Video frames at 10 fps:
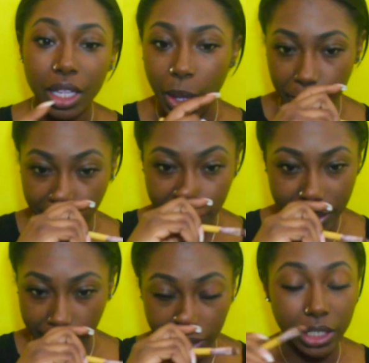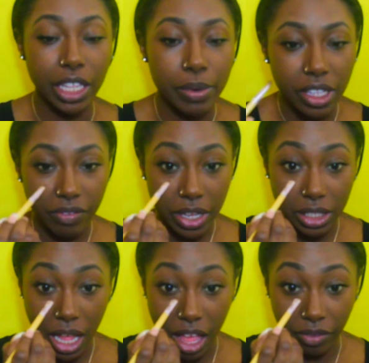apparently they was on
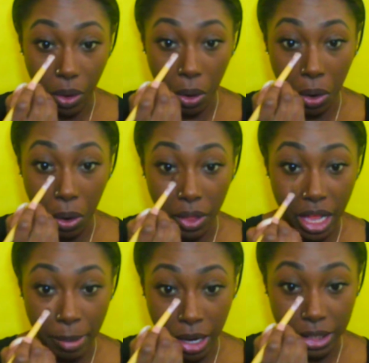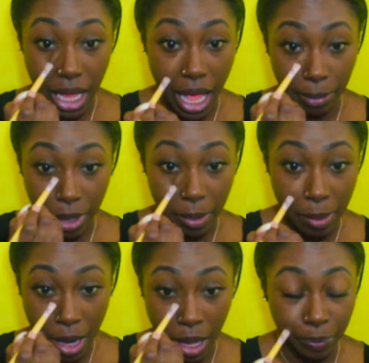FaceTime for all that amount of time, blah
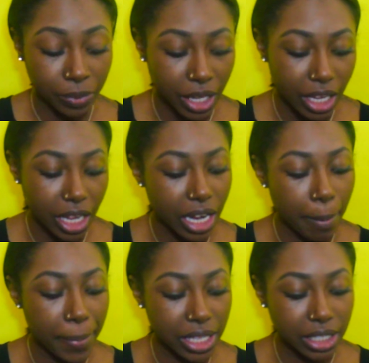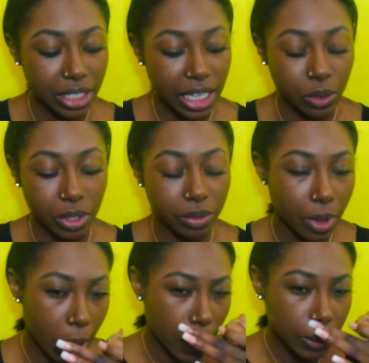blah blah, and I've been seeing that tweet.
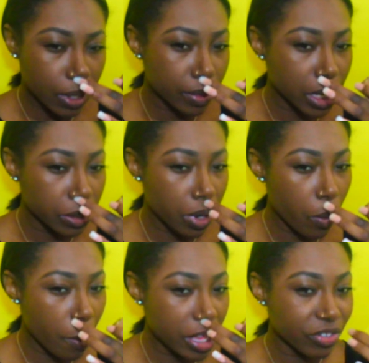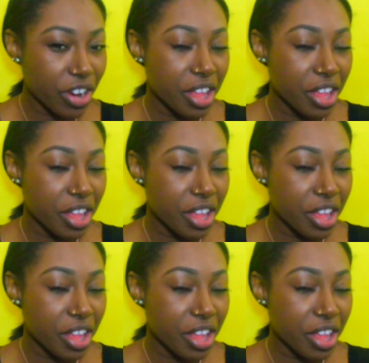So I was like, you know what, best